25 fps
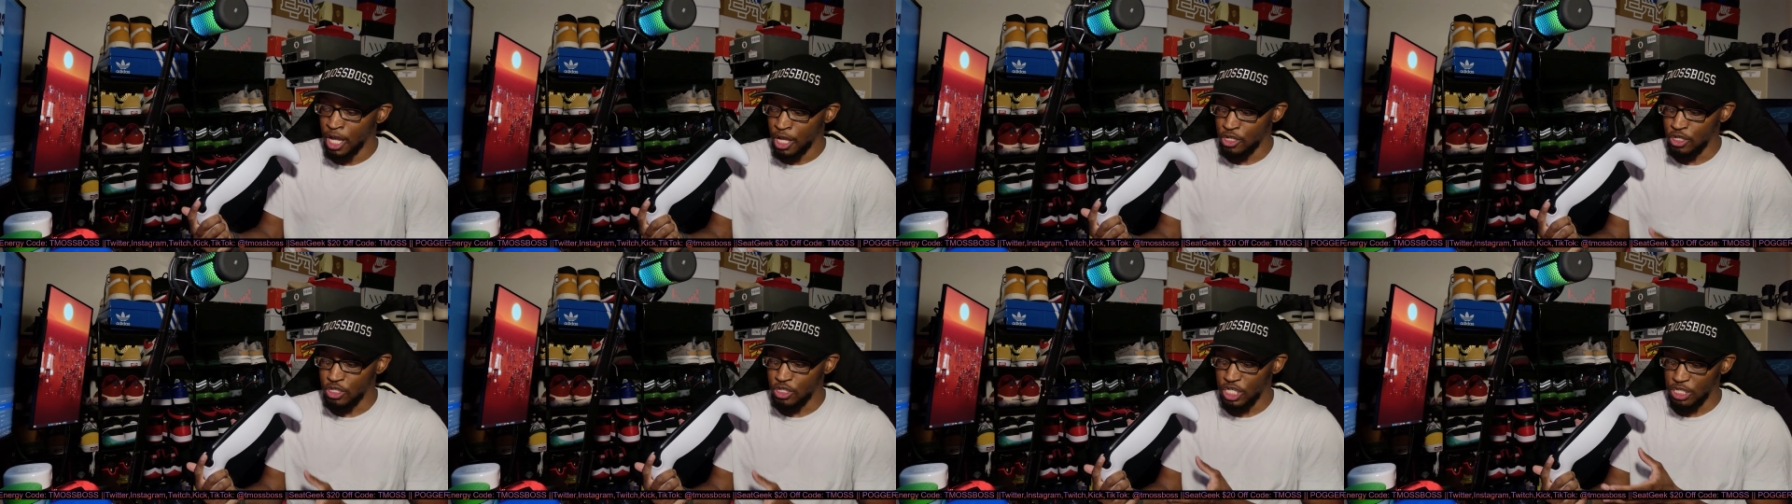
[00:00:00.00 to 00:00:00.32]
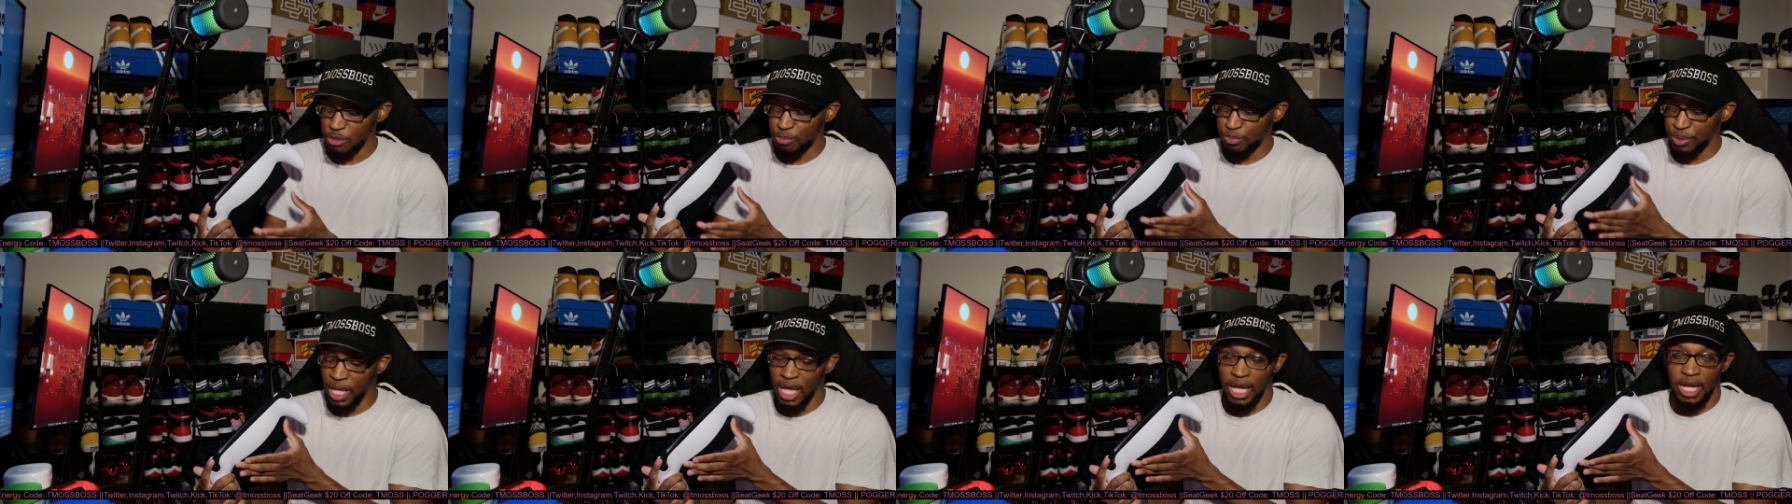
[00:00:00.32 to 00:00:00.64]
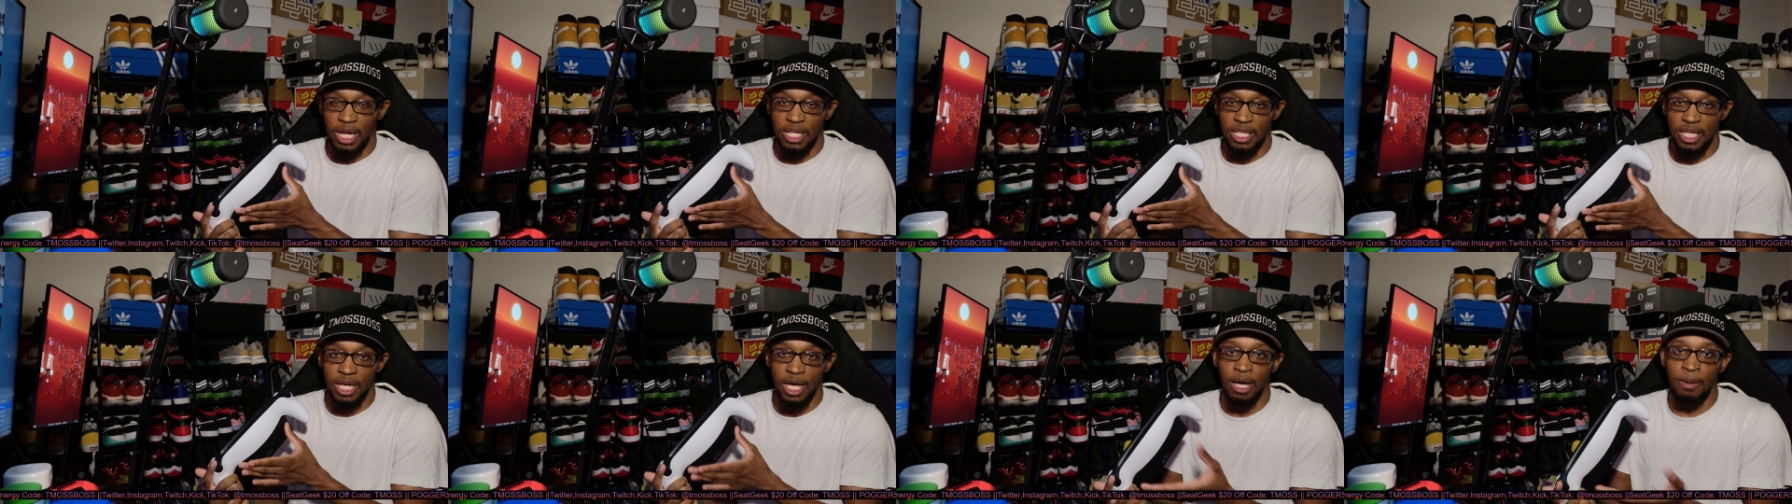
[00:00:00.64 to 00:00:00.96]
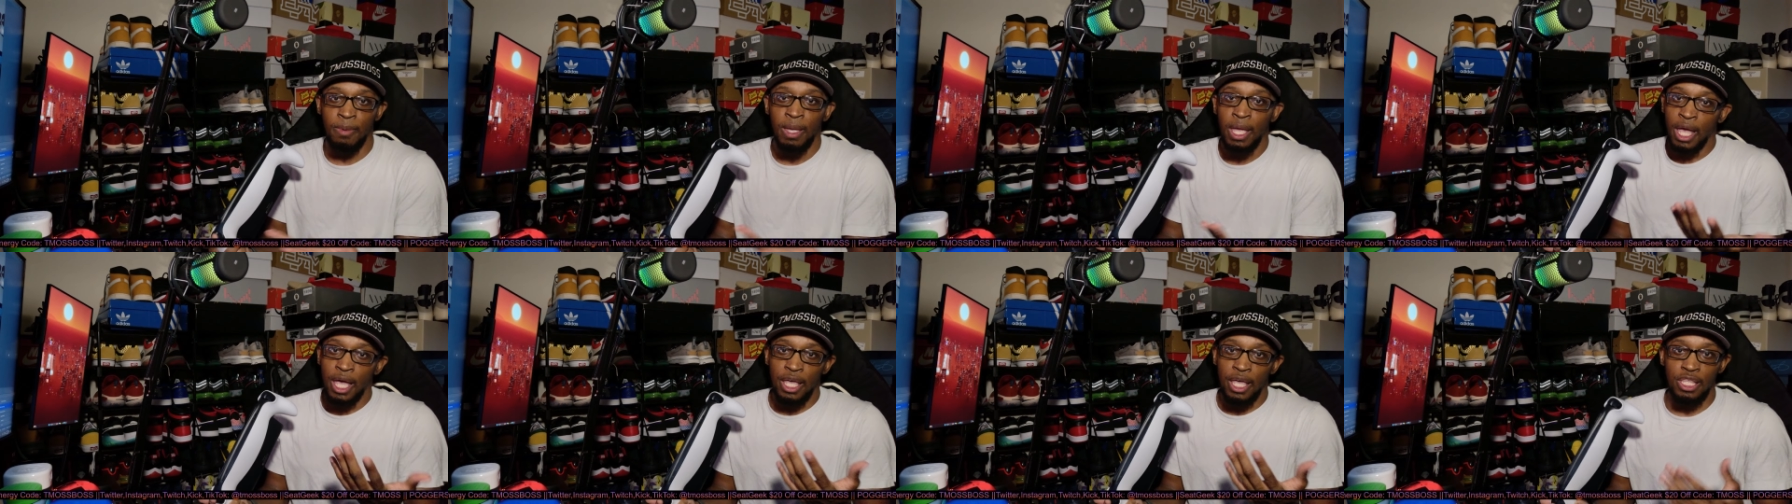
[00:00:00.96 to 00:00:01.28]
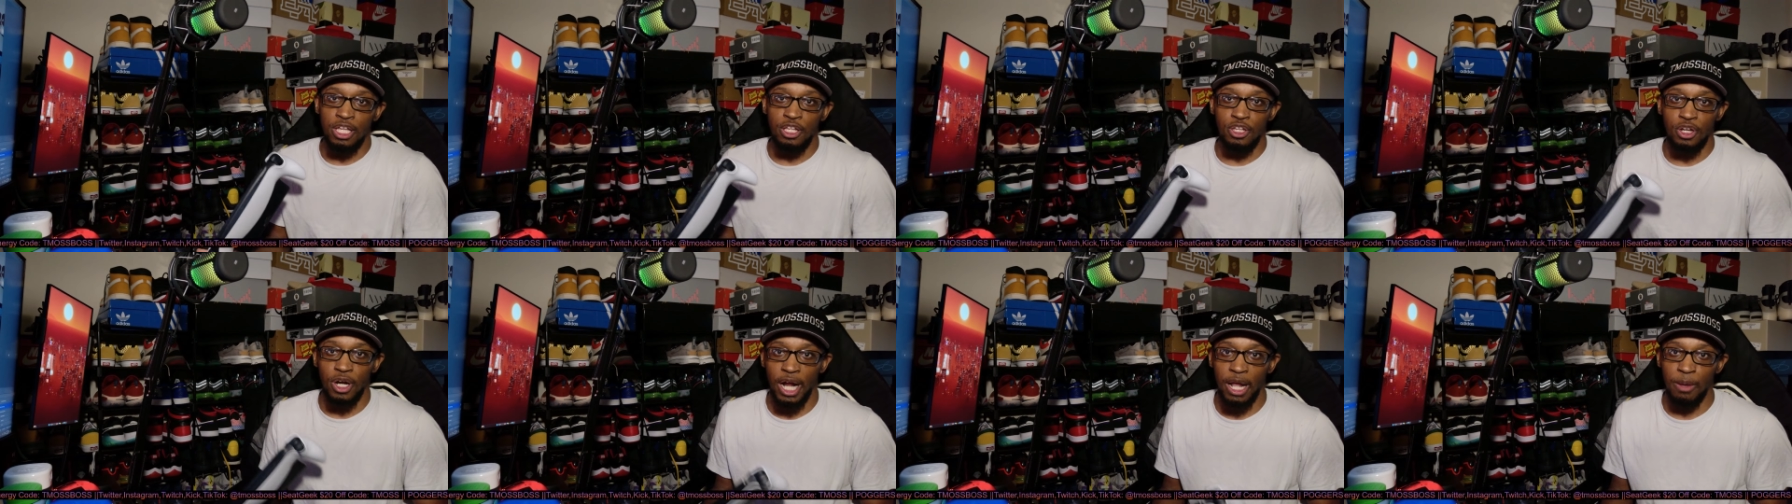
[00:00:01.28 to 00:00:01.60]
You just plug it up, and
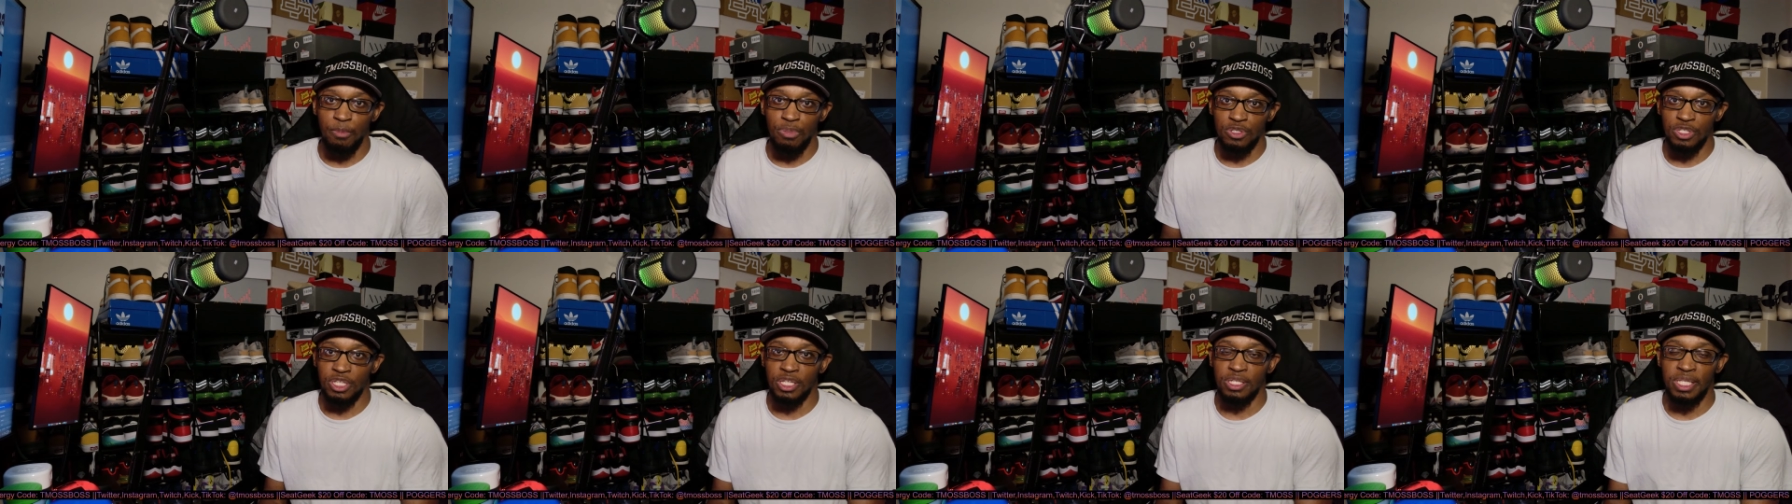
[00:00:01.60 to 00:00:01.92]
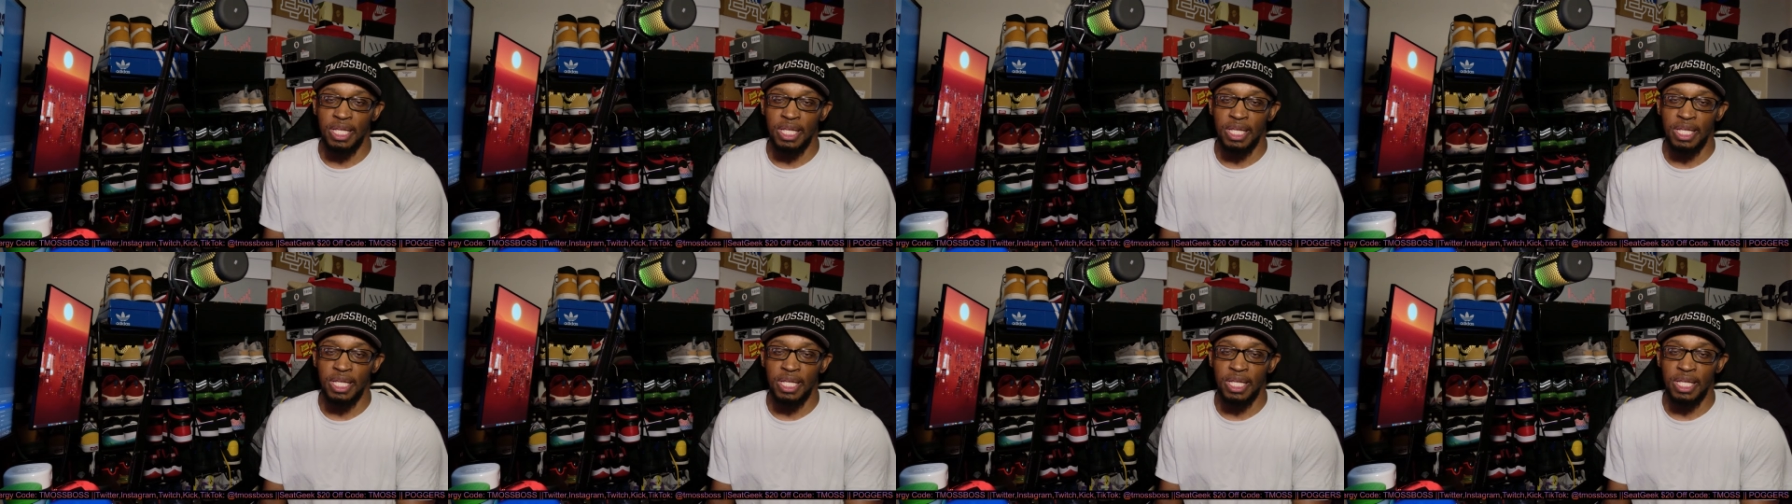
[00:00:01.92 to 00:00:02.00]
then you're able to